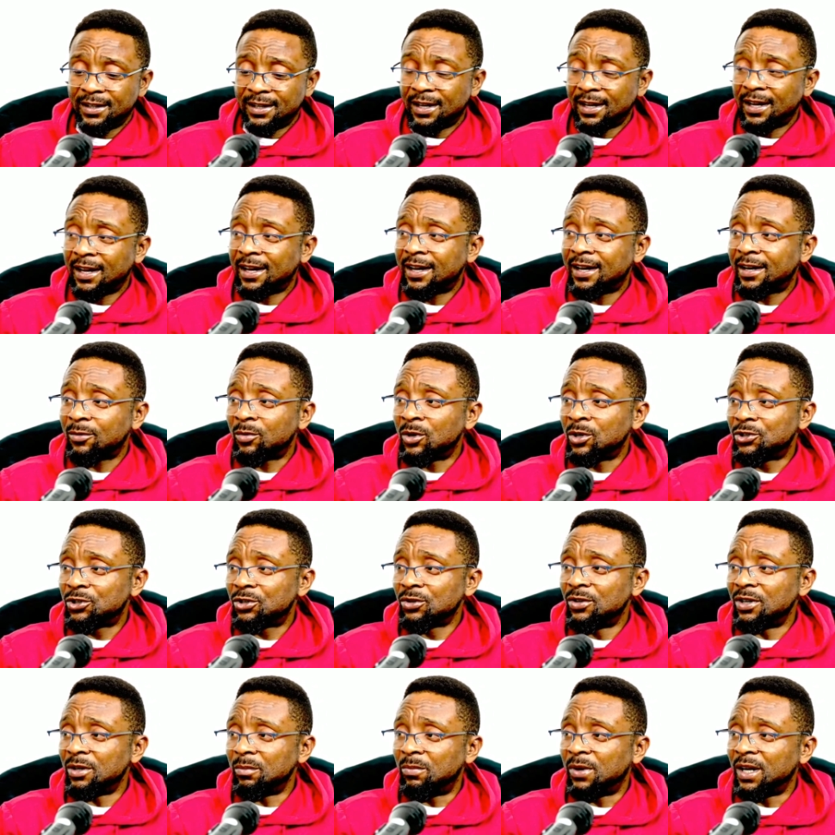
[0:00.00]
want to
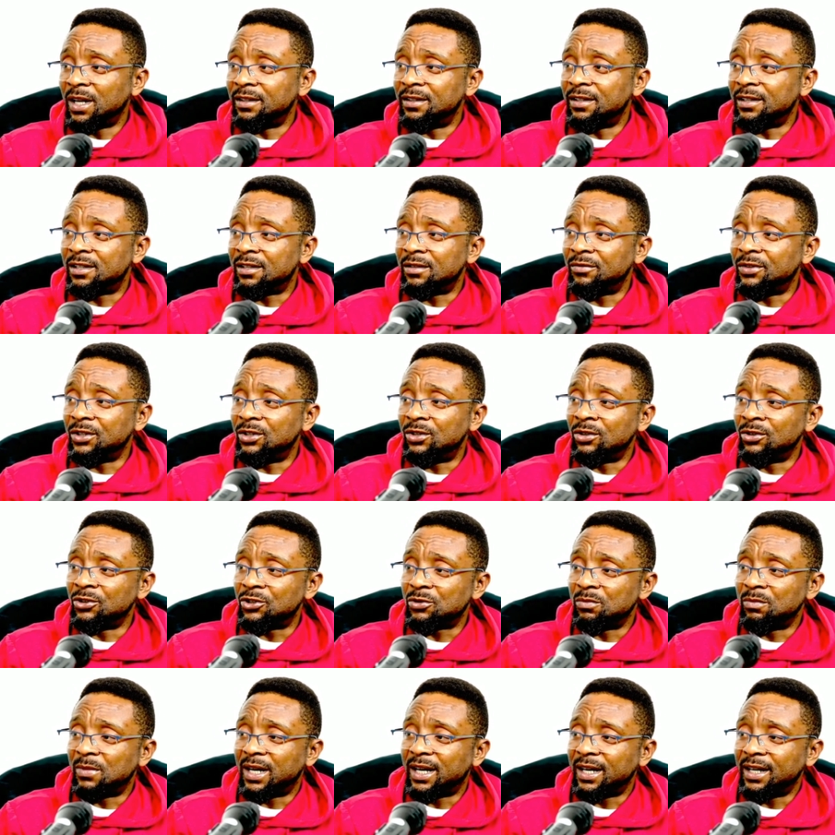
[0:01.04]
replay this if you don't
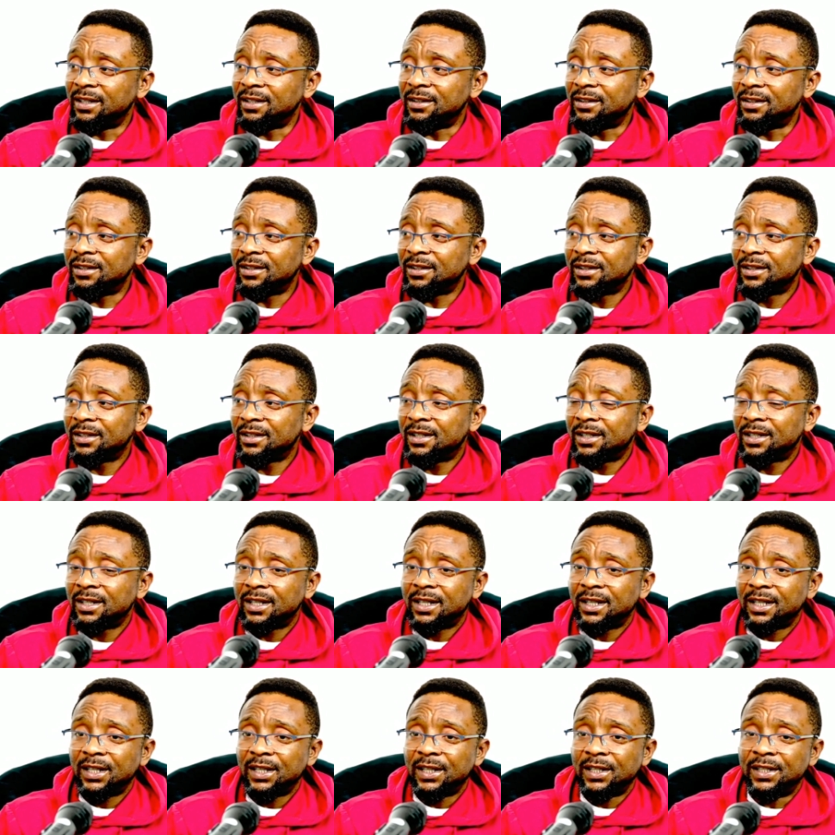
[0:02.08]
mind.
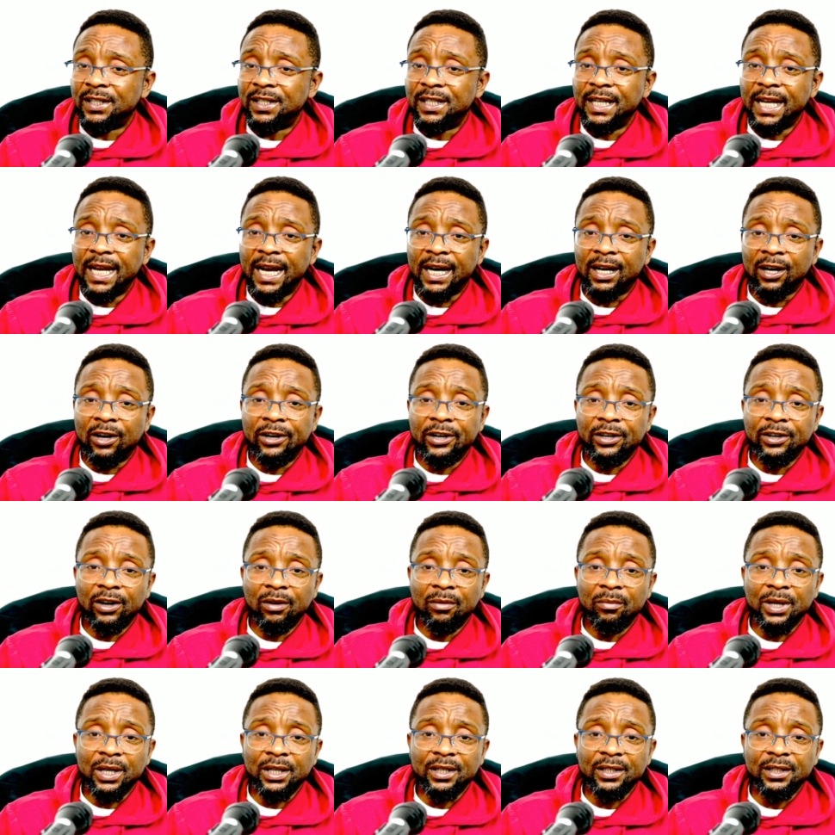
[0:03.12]
The
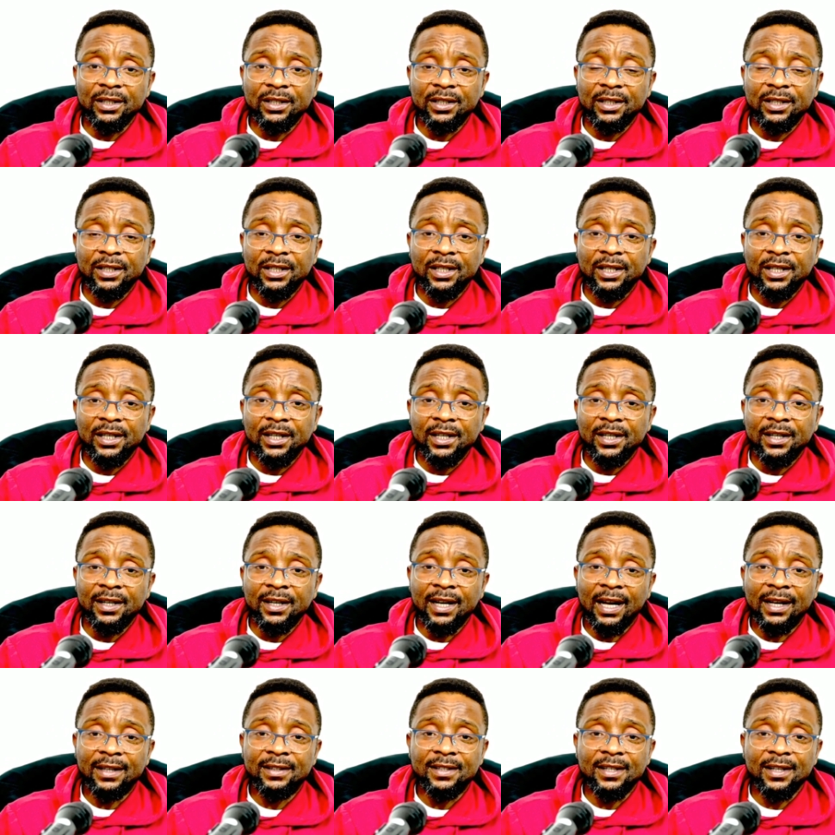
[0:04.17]
economy
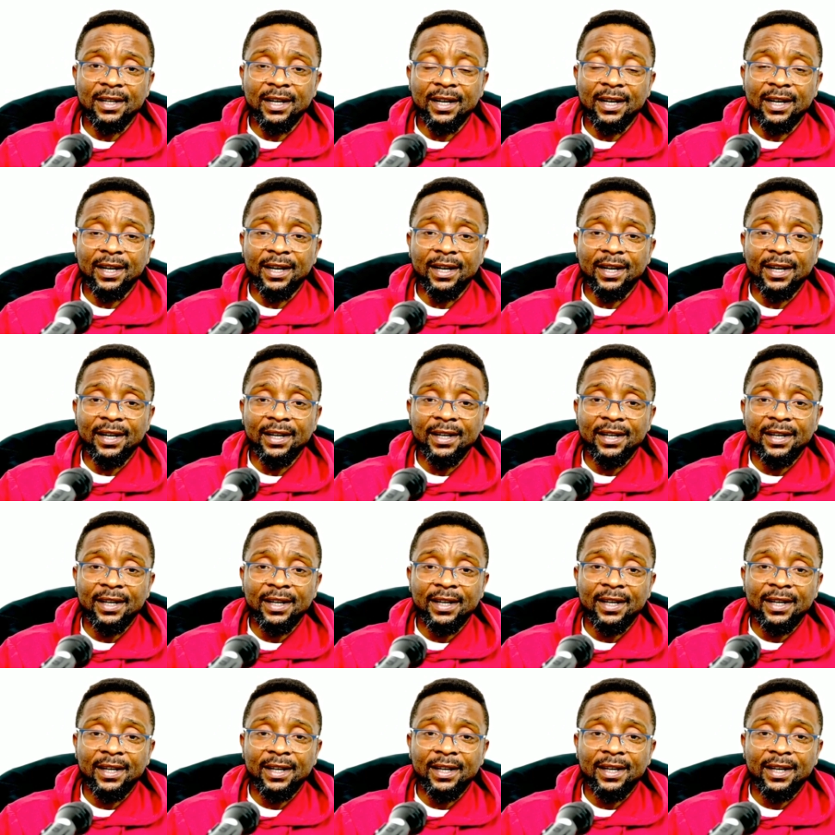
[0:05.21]
that
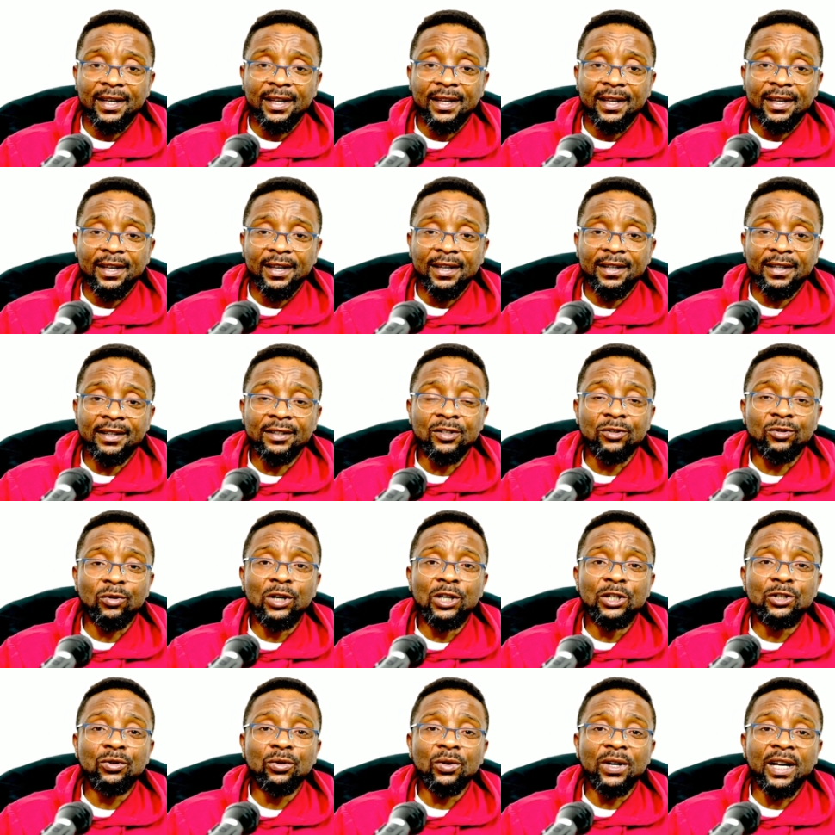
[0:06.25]
is going
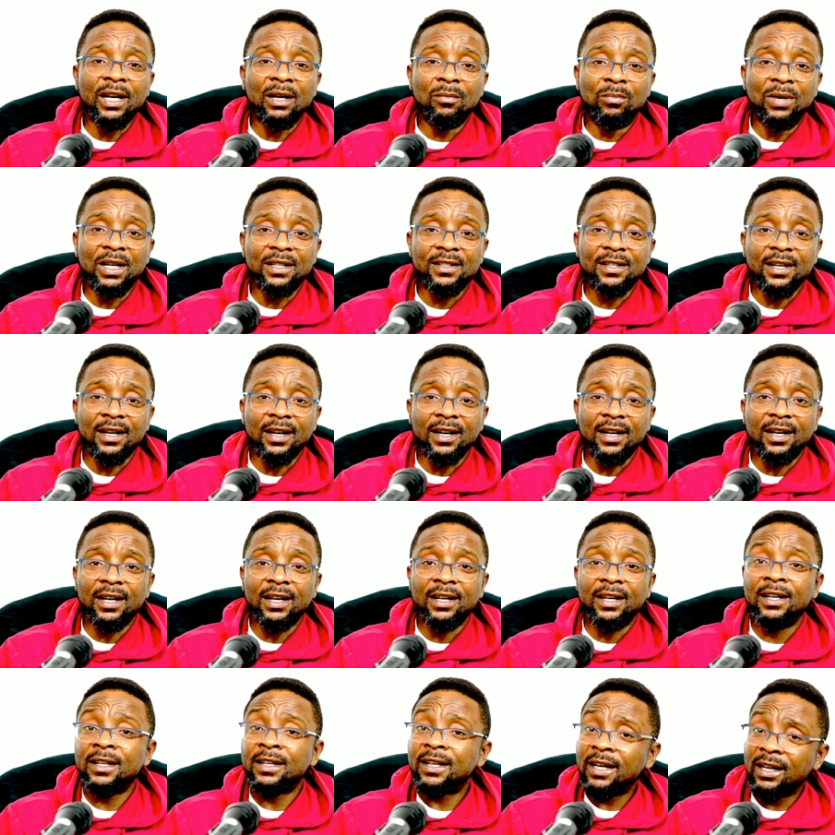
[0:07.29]
to get better.
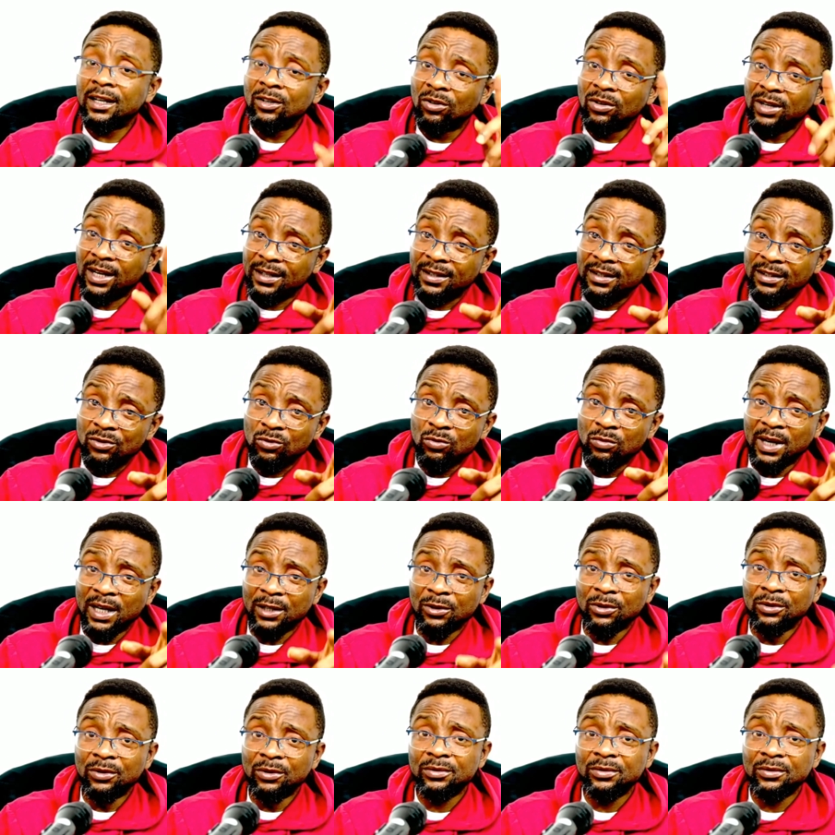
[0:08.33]
Again, no, now this woman, no.